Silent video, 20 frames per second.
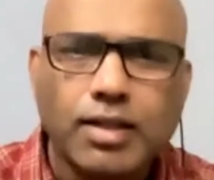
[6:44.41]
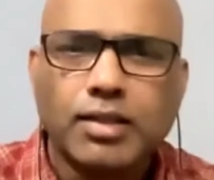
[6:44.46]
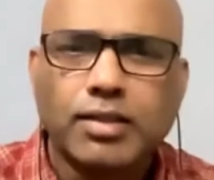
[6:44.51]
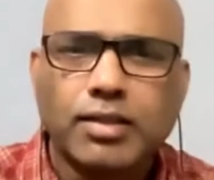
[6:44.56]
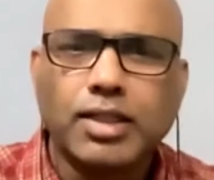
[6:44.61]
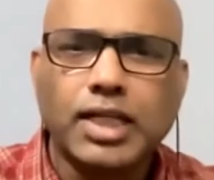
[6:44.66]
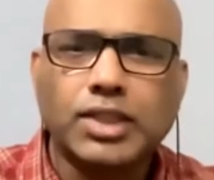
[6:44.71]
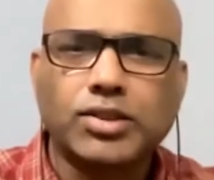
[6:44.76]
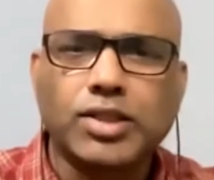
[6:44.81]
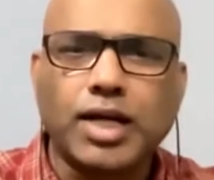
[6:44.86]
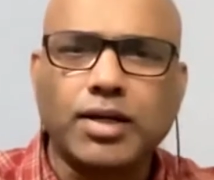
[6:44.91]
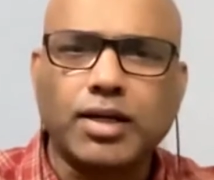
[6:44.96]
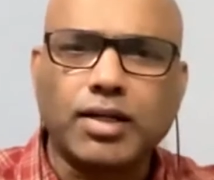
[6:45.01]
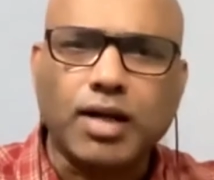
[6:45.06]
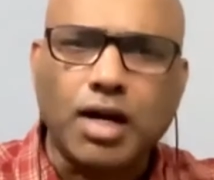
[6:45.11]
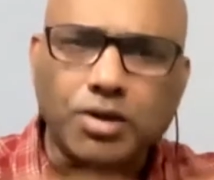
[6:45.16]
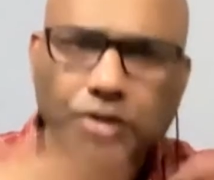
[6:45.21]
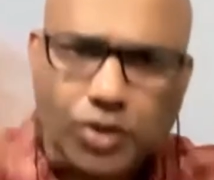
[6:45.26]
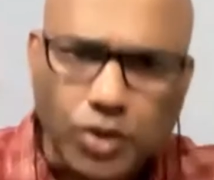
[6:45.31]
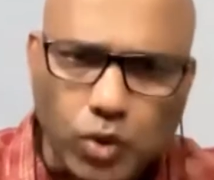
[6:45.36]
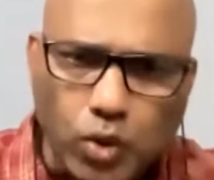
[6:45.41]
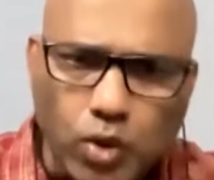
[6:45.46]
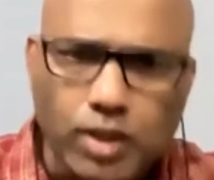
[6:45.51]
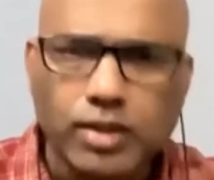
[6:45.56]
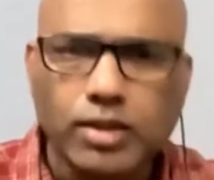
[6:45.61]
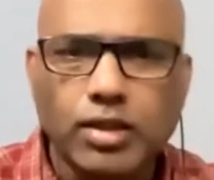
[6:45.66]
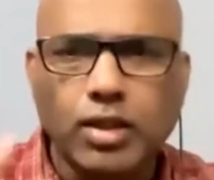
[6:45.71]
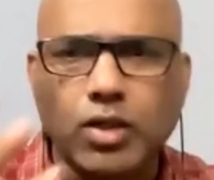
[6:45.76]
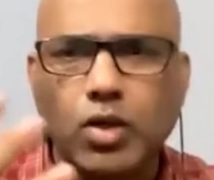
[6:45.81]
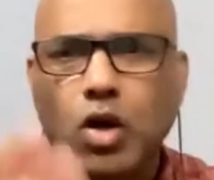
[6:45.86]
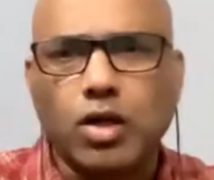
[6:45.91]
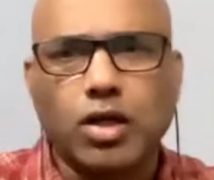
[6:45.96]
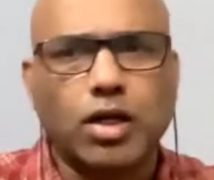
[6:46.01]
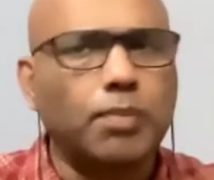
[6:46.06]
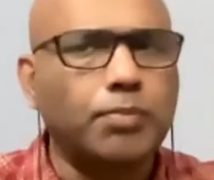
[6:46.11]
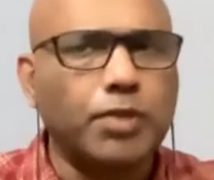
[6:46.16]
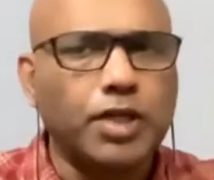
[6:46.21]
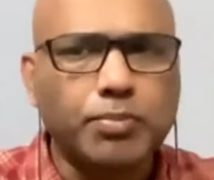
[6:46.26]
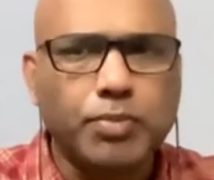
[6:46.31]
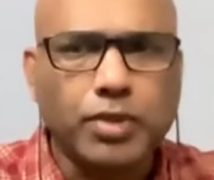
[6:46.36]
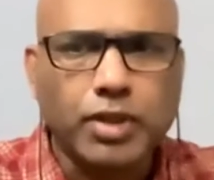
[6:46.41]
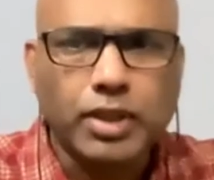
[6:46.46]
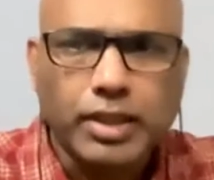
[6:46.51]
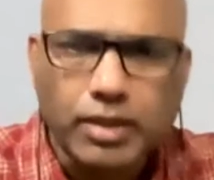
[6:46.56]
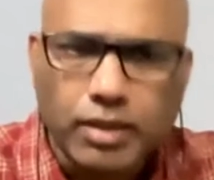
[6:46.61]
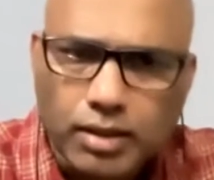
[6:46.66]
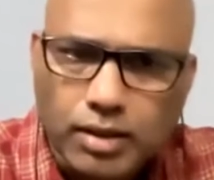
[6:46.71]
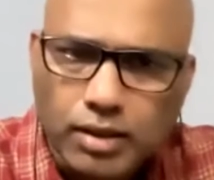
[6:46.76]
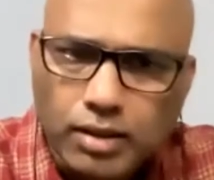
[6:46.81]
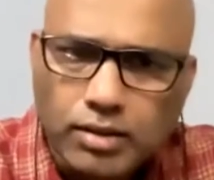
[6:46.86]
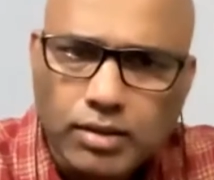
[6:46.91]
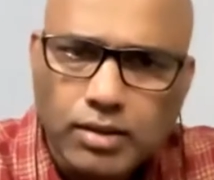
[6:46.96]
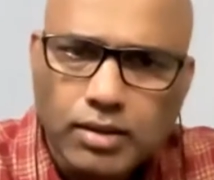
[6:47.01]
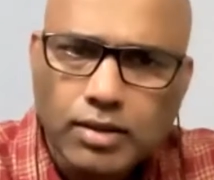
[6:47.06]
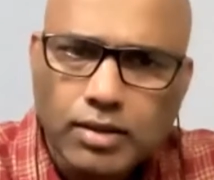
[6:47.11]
they started controlling the local people here.